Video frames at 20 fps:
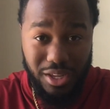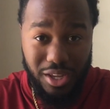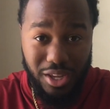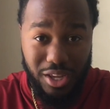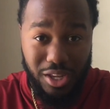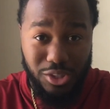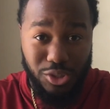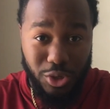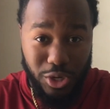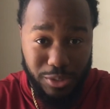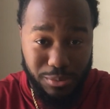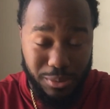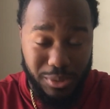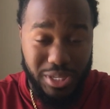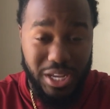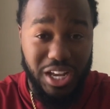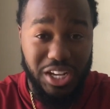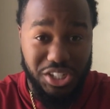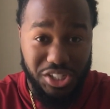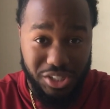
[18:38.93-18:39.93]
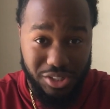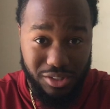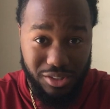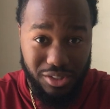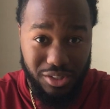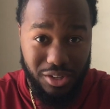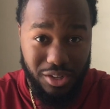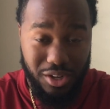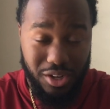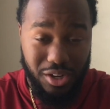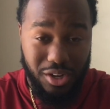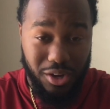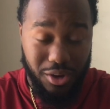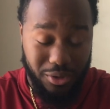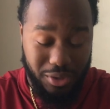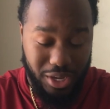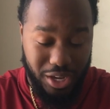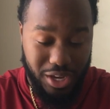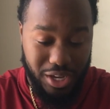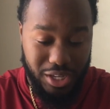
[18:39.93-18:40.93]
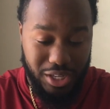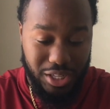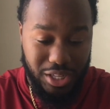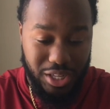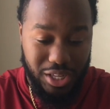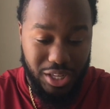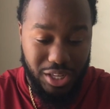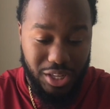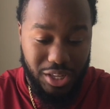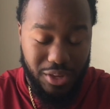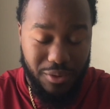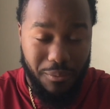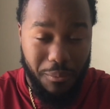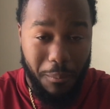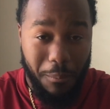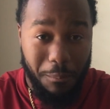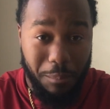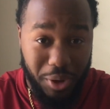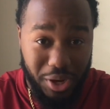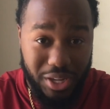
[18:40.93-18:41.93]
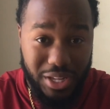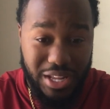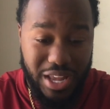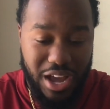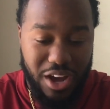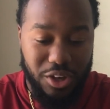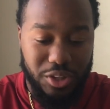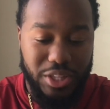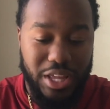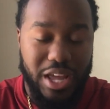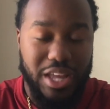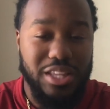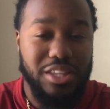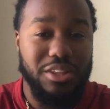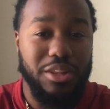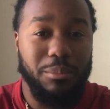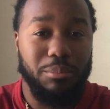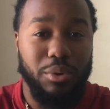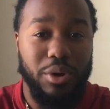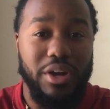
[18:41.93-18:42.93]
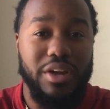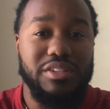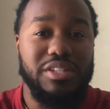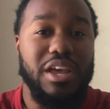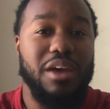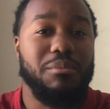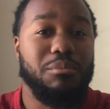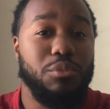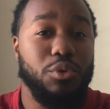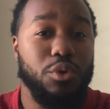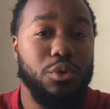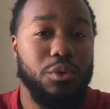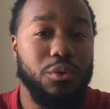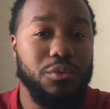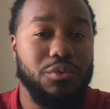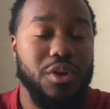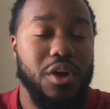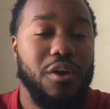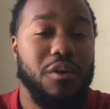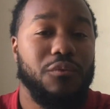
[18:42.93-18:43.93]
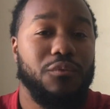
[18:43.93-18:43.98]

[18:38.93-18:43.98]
But now that the Braves have moved from Turner in Atlanta